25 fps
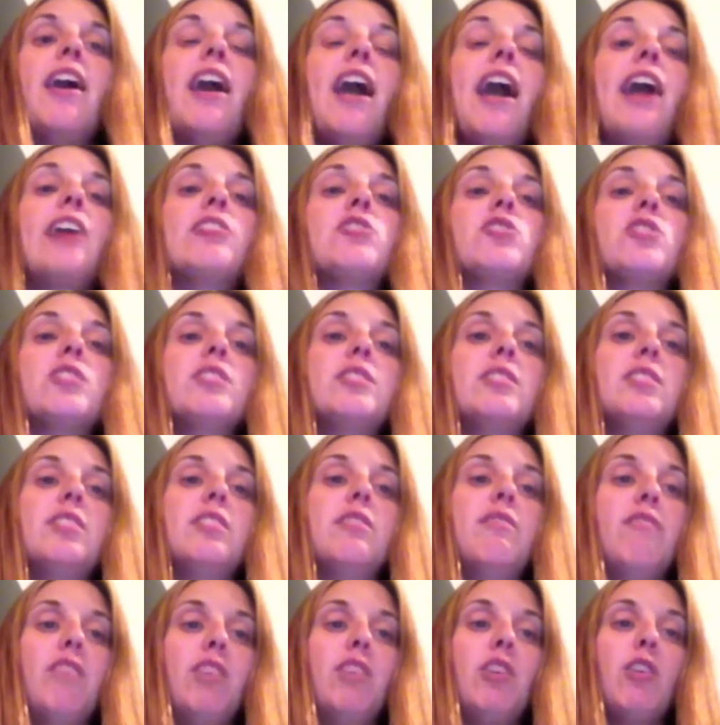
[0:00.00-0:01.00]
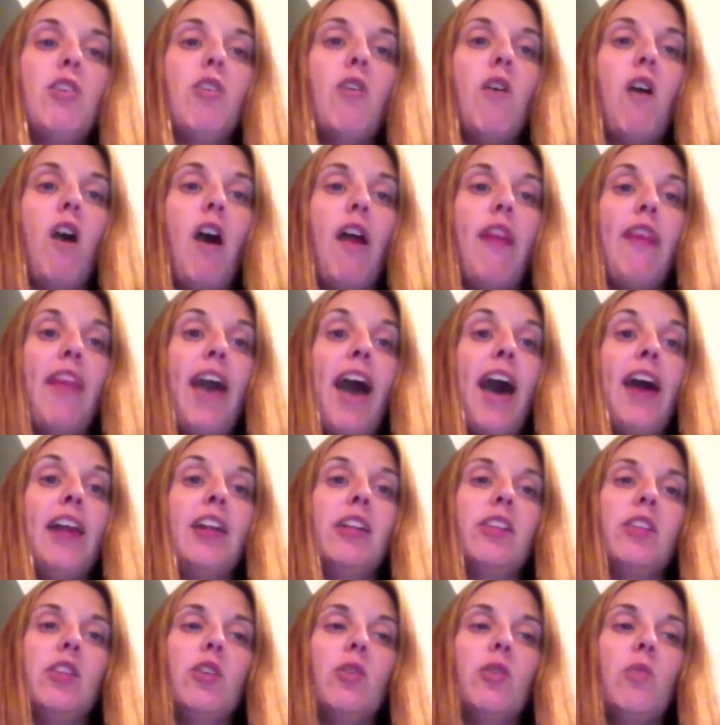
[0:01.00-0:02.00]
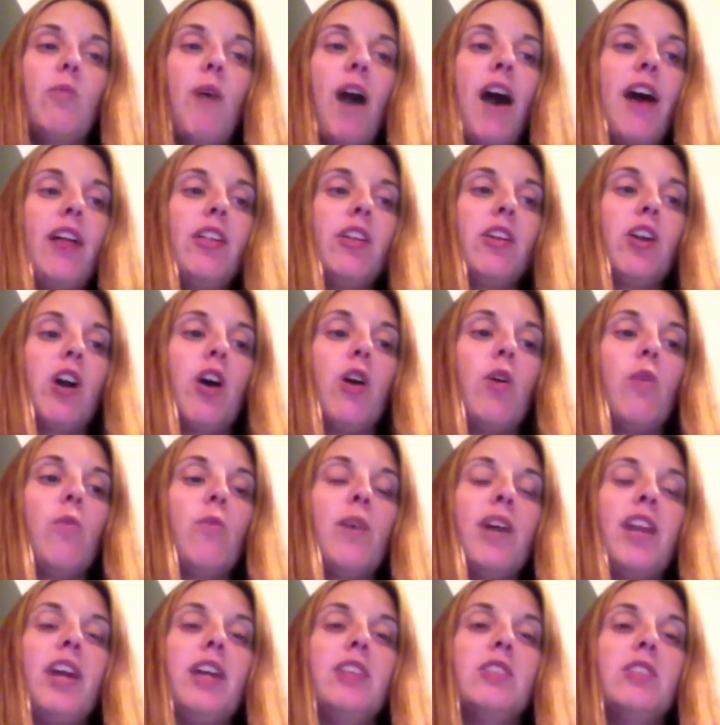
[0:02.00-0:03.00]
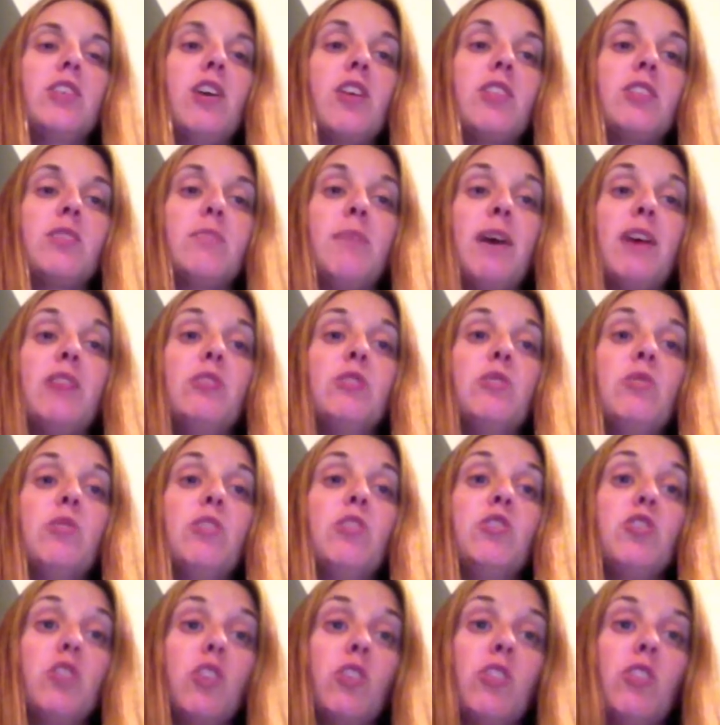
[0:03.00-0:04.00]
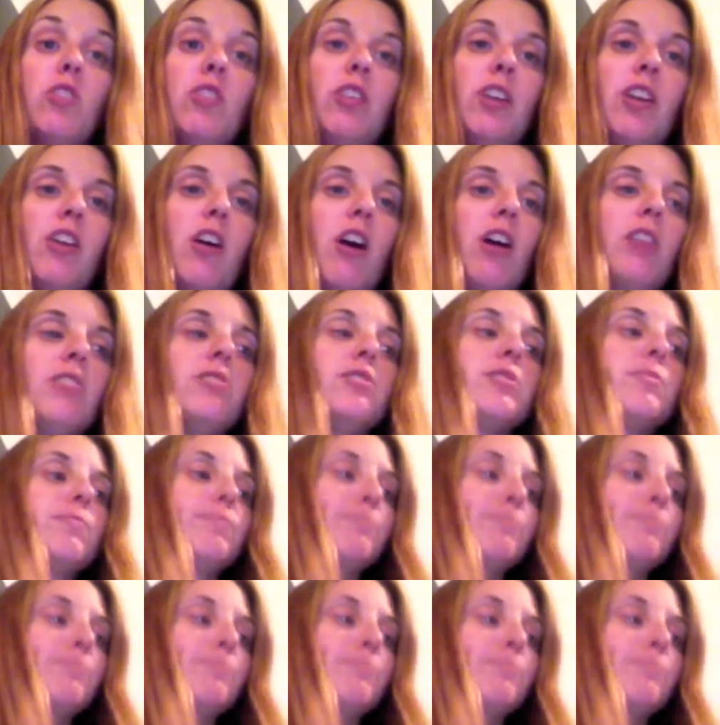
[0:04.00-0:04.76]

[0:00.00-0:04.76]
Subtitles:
I actually did a video on that a little while ago when I talked about doing journaling cards.